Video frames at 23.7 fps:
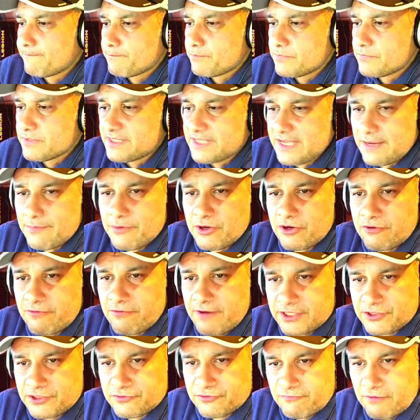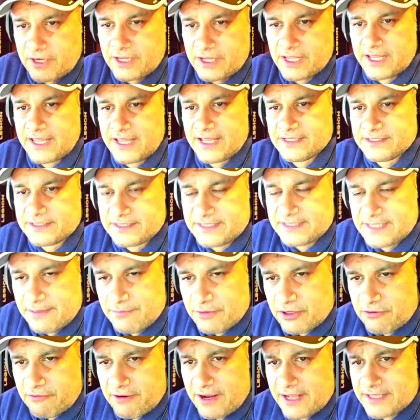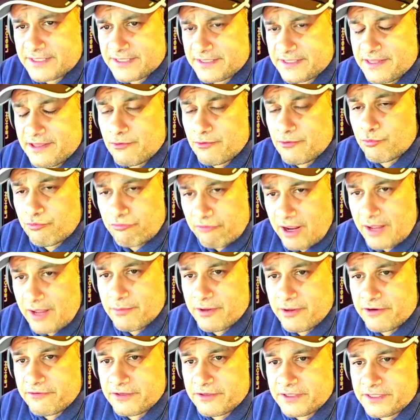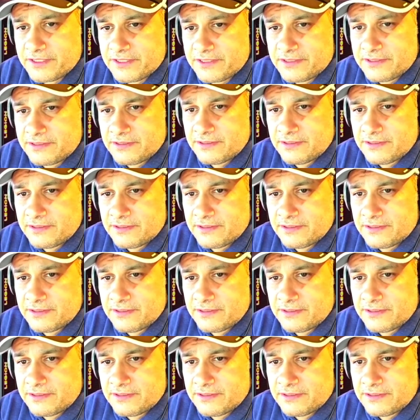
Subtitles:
Democrats running against Democrats in their primaries,